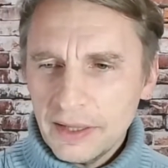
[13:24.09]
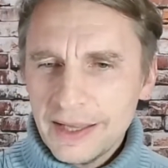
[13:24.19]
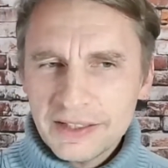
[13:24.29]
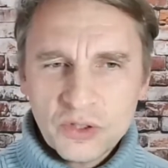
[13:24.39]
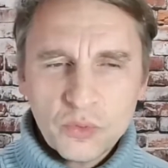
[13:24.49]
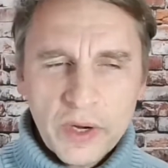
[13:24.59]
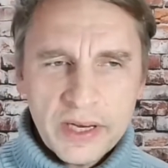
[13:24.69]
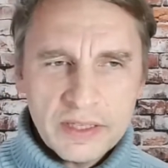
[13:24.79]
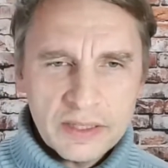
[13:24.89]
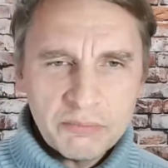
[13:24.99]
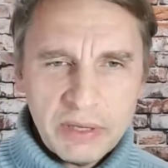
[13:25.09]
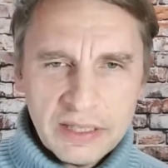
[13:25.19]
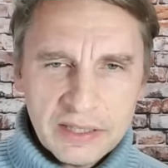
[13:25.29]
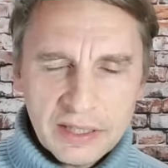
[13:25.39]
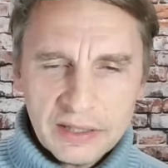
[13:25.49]
That's crazy.
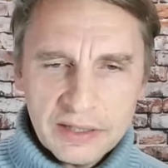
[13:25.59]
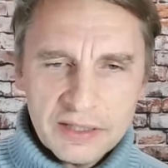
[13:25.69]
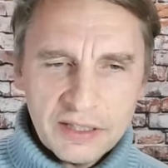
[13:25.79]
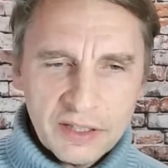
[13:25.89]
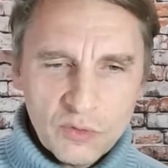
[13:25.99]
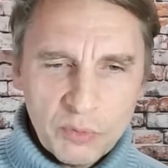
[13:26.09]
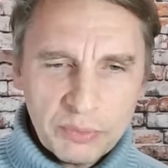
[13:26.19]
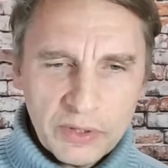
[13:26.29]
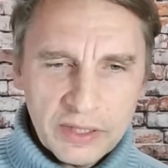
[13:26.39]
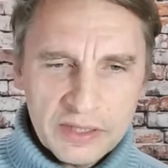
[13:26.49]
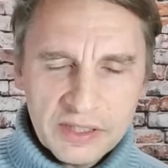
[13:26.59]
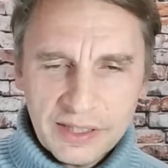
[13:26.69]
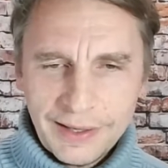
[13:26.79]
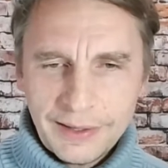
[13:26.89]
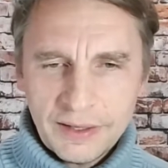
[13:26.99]
Basically, Citigroup is
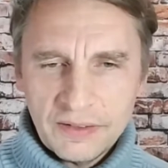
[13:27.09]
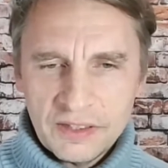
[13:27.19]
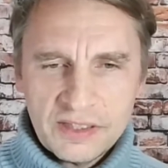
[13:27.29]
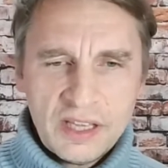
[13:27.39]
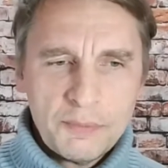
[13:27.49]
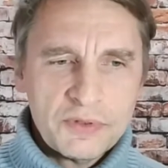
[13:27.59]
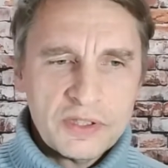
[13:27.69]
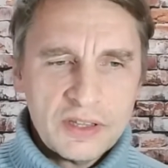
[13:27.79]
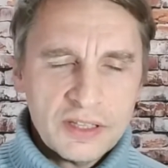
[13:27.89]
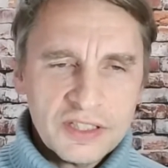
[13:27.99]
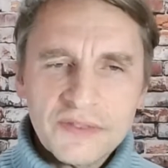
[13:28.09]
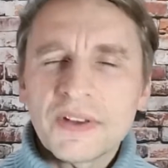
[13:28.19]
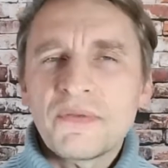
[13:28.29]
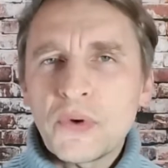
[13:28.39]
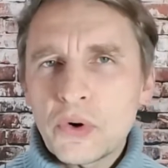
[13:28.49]
taking things
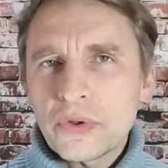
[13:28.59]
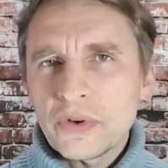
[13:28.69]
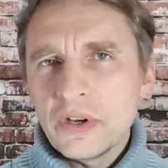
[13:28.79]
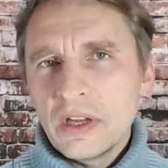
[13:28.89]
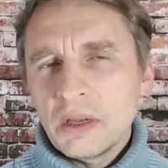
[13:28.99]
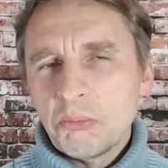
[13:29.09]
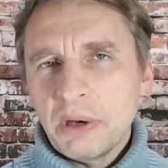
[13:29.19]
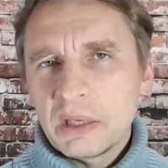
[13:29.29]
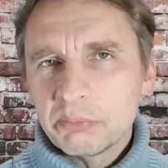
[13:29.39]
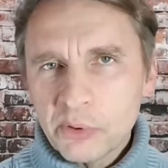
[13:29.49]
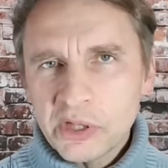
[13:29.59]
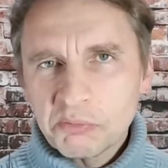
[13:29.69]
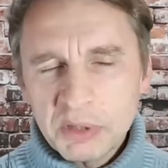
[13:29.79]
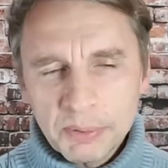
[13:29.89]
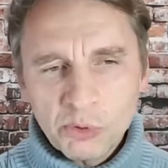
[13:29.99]
even further by
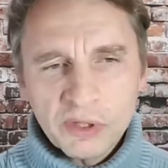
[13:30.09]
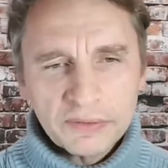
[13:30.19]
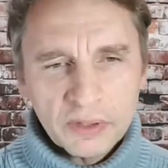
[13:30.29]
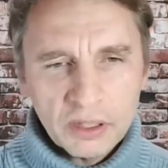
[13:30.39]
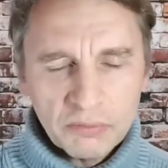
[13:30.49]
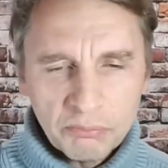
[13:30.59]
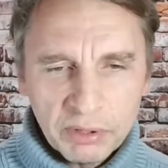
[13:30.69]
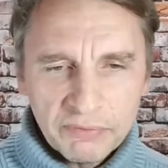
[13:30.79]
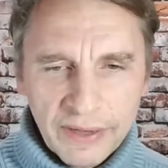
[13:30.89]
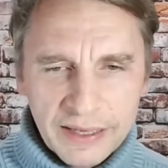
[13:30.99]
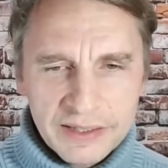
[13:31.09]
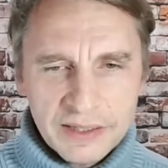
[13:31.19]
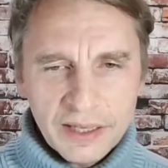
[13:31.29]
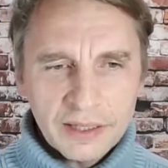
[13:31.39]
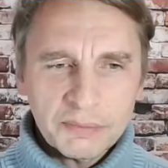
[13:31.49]
booting people who have not been
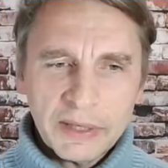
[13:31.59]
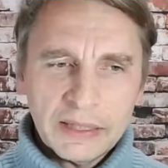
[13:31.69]
vaccinated.